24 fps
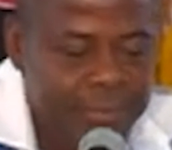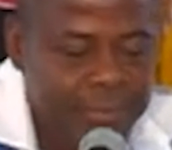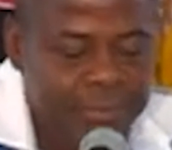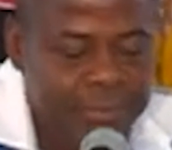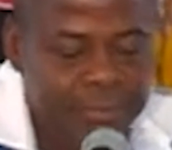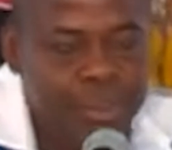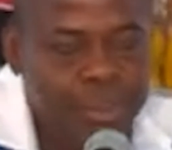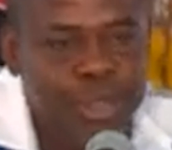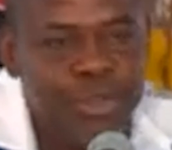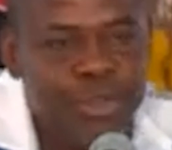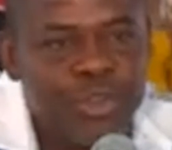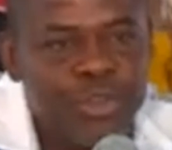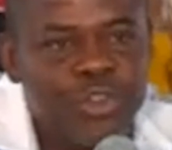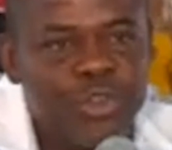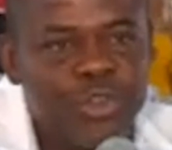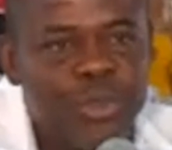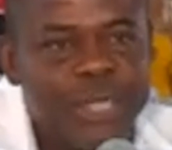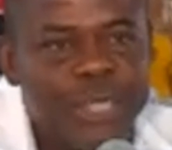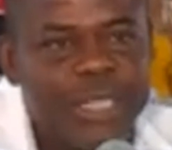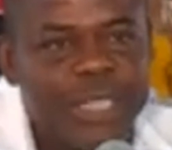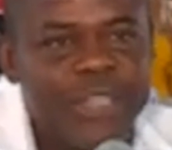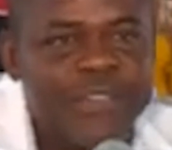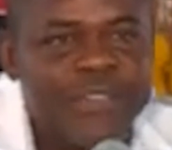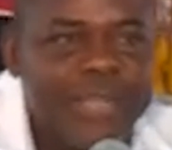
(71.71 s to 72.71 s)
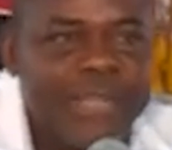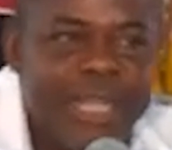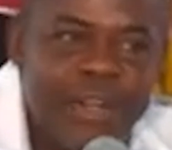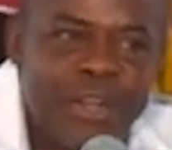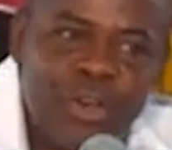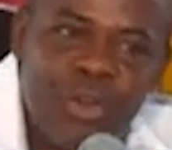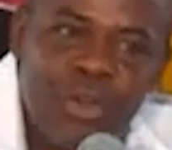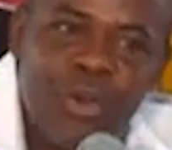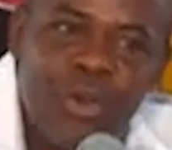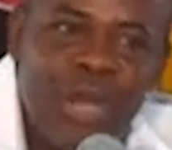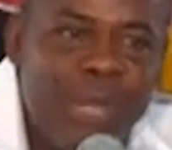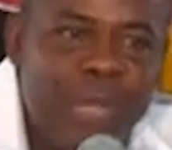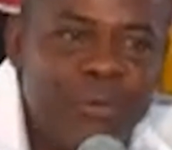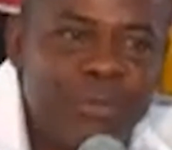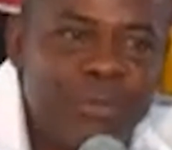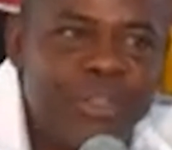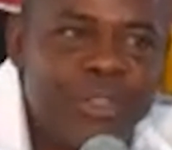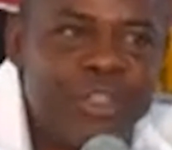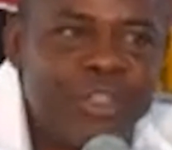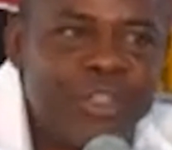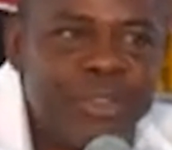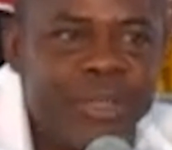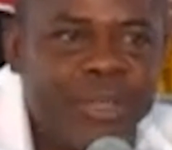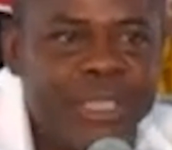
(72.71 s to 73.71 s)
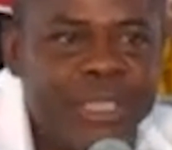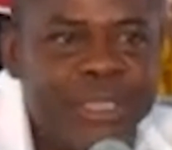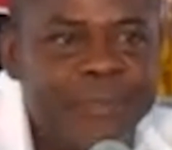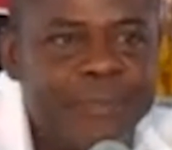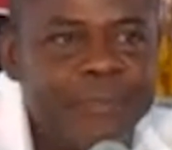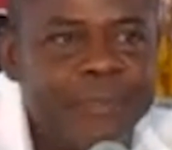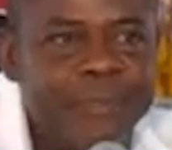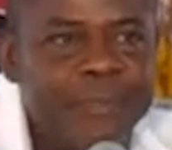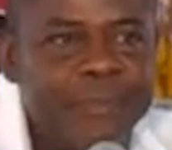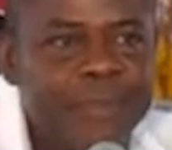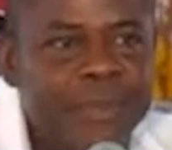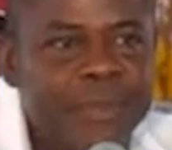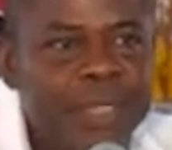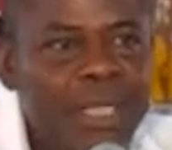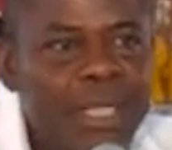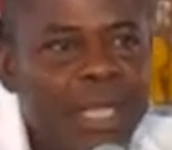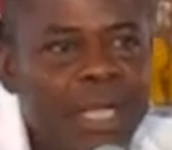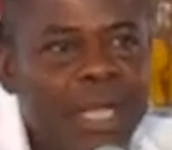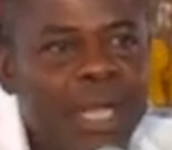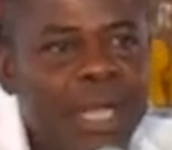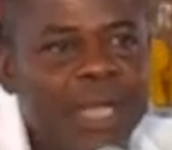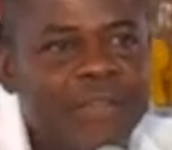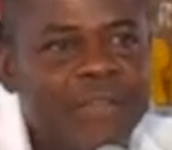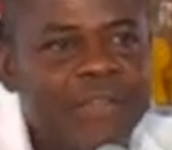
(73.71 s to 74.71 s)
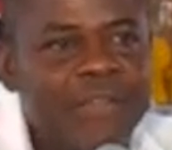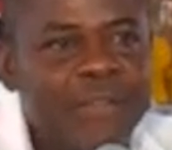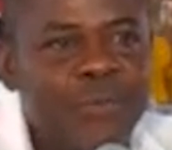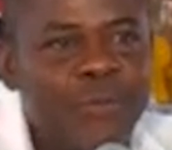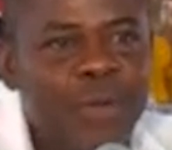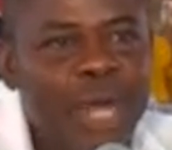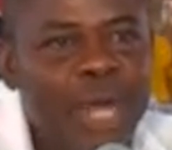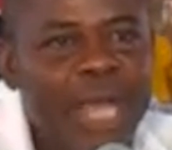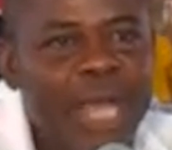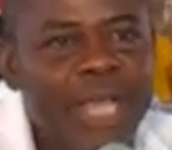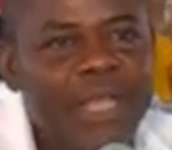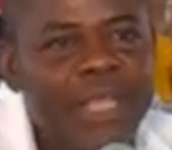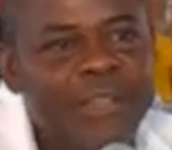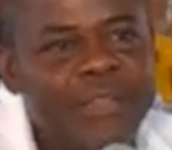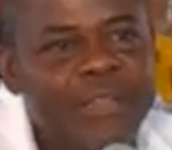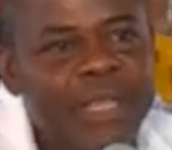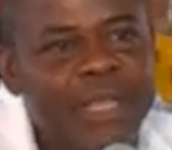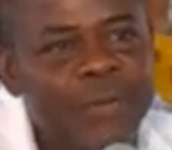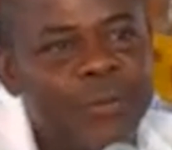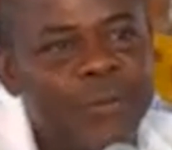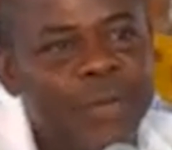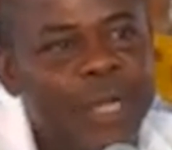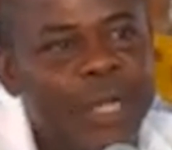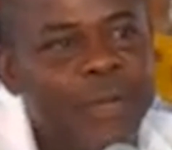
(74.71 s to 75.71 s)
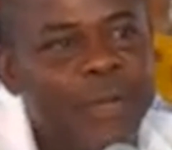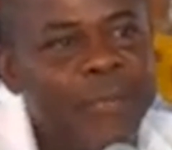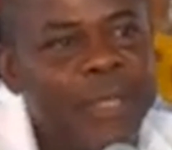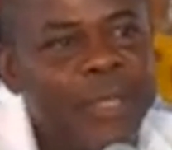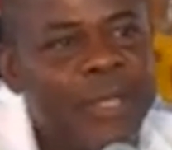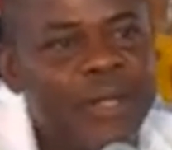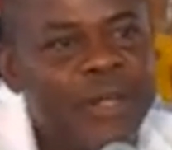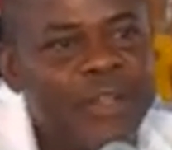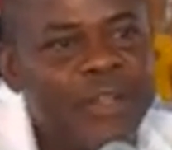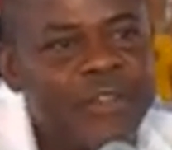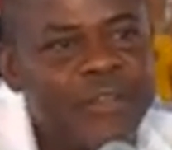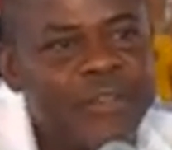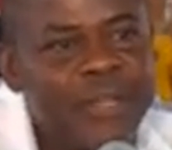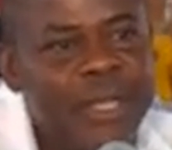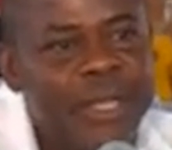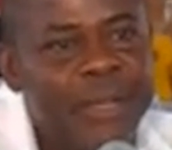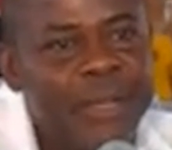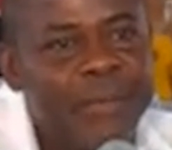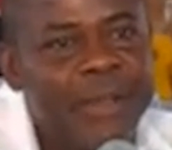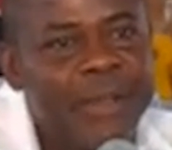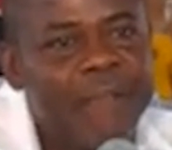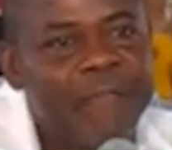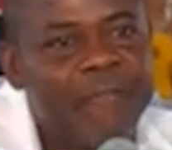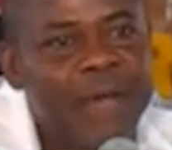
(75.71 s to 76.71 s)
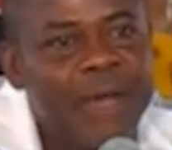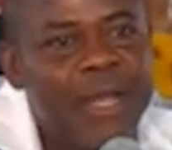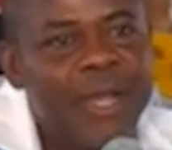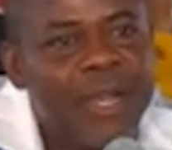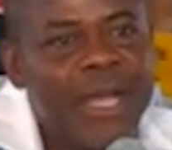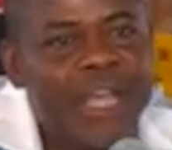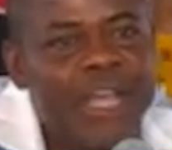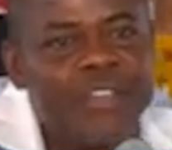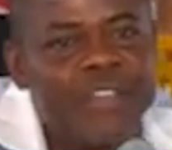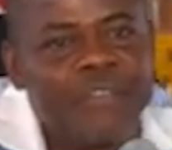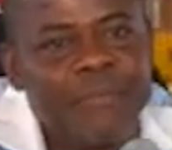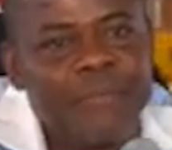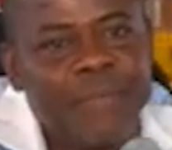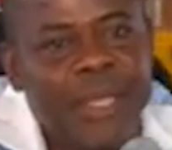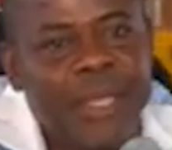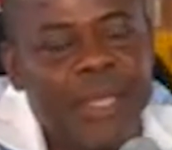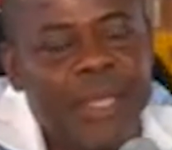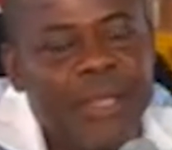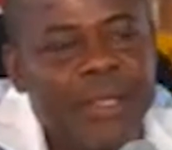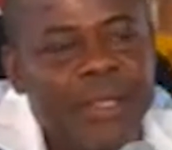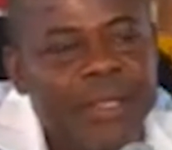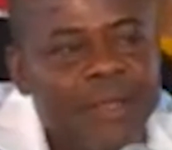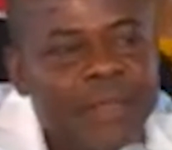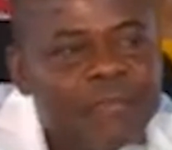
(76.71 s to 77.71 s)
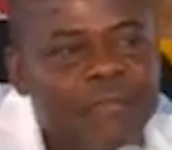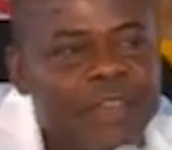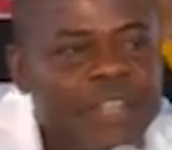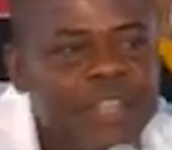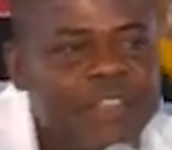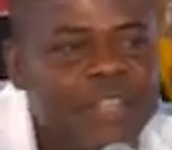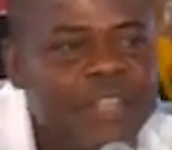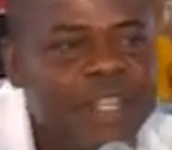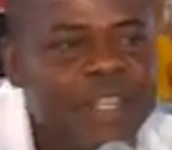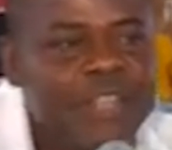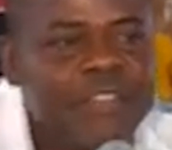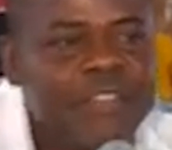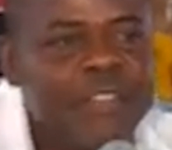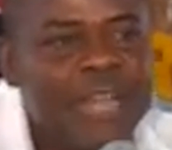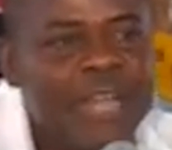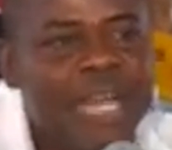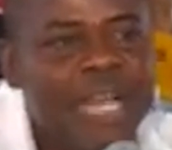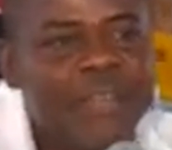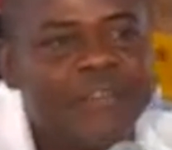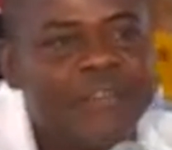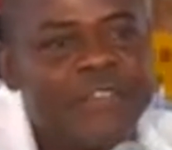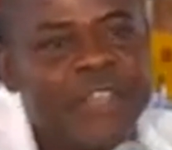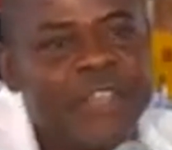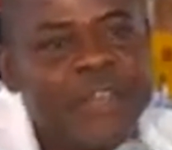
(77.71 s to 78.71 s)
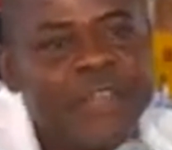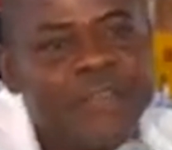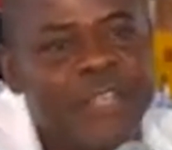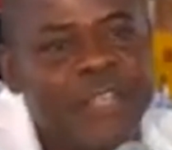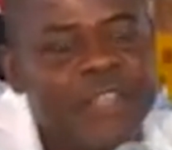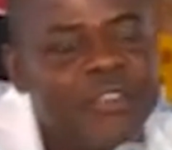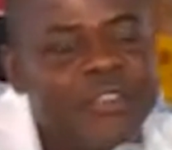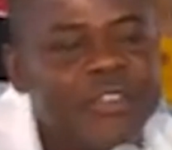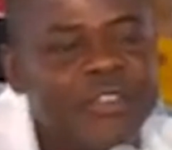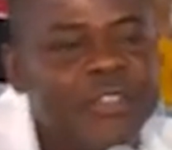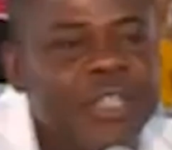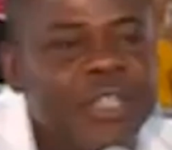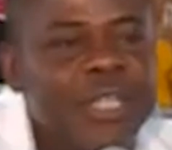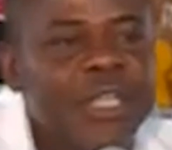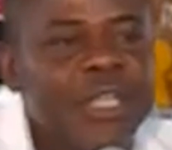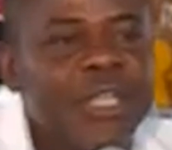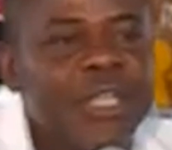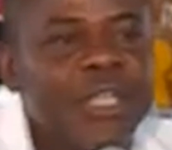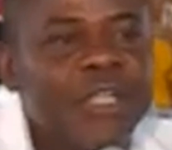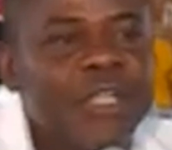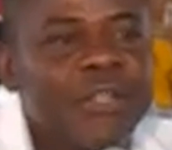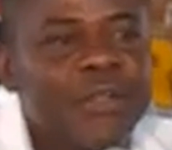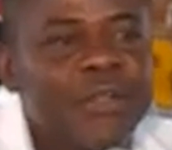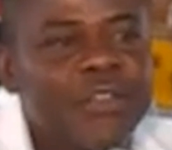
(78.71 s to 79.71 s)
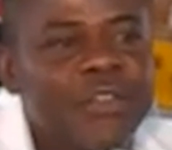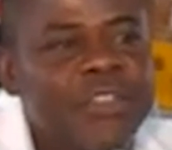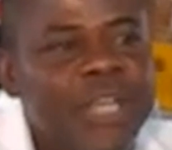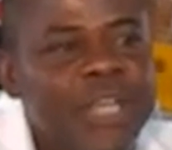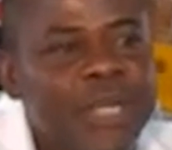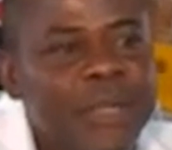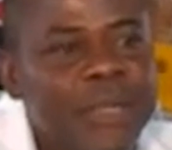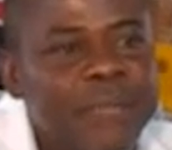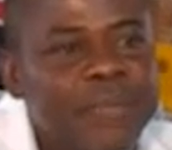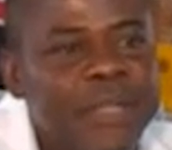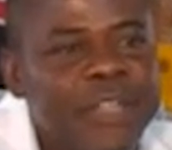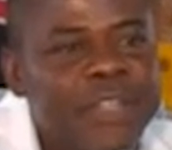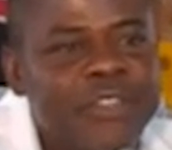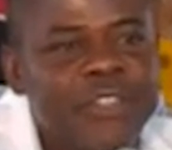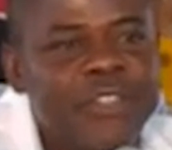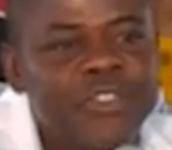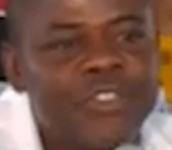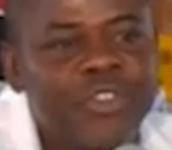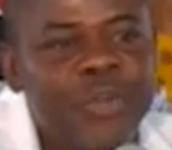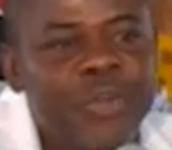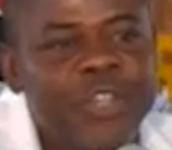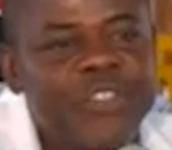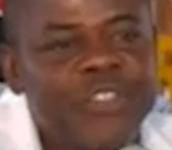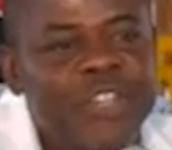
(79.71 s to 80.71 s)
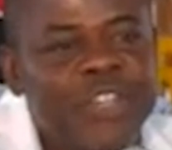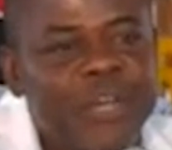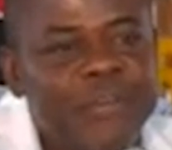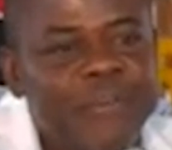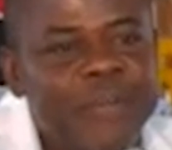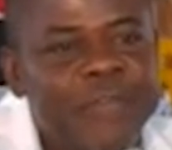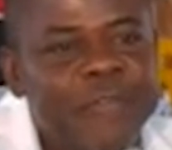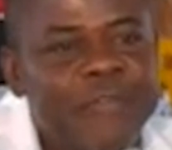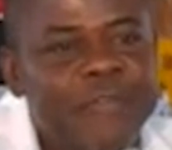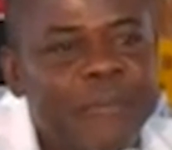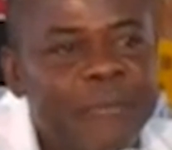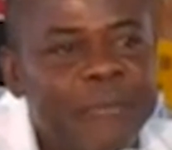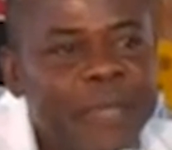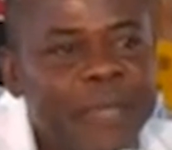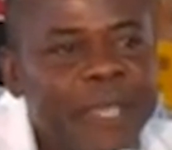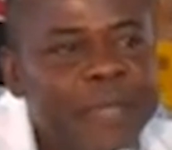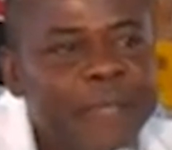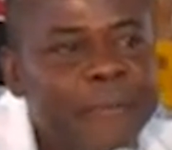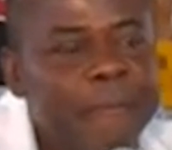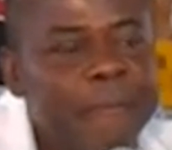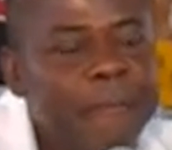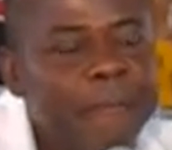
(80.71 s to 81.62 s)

will you do it? He said, no, I wouldn't do it. I said, why? He said, well, because my father has invested his life savings to set up this insurance company for me,